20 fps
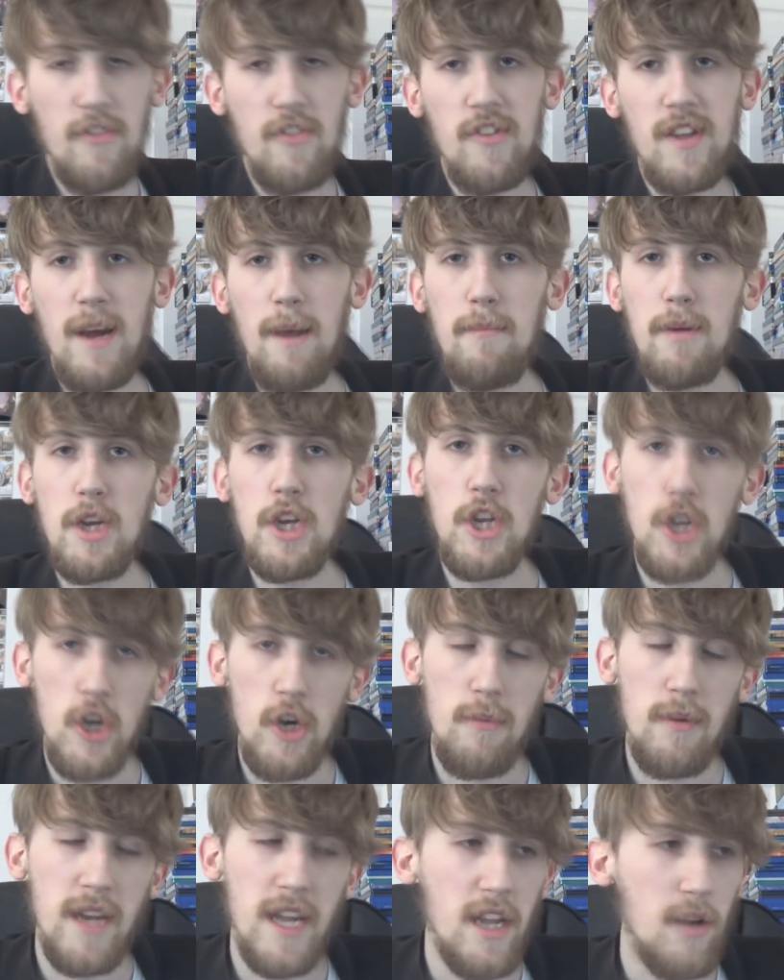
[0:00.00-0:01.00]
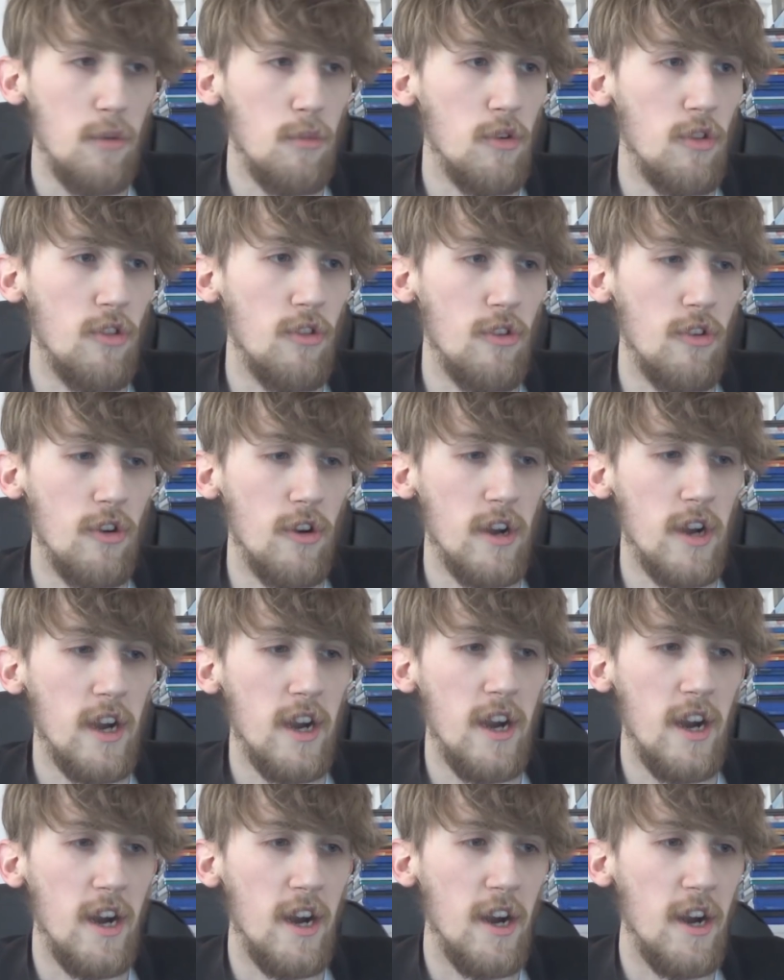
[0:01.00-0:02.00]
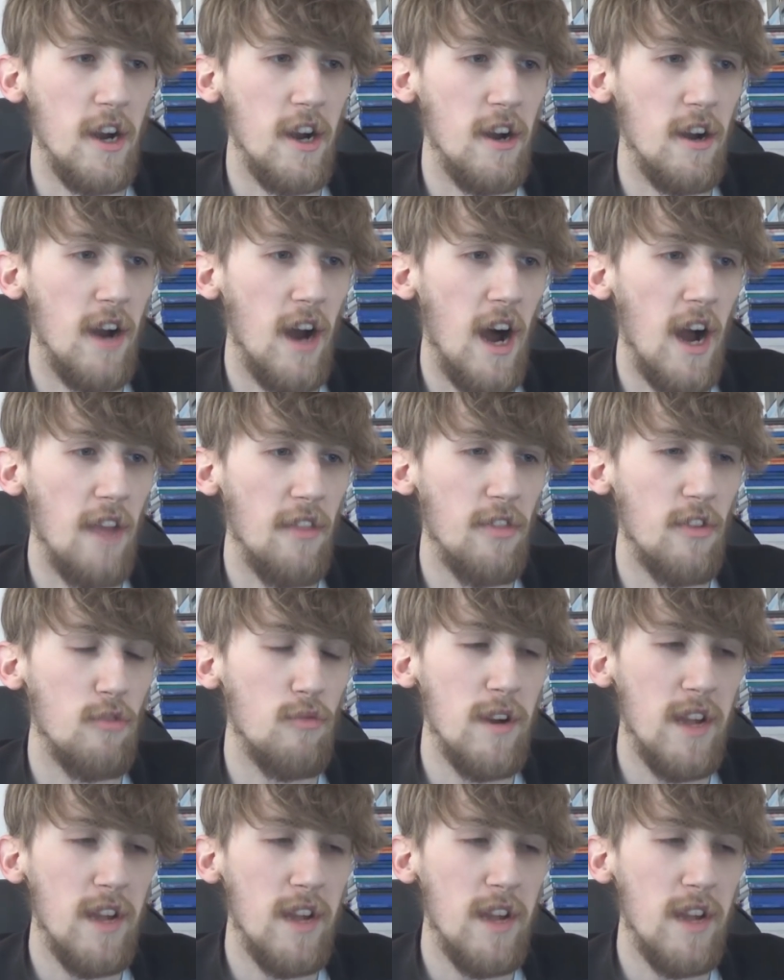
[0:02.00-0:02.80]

Skam Germany, Druck. The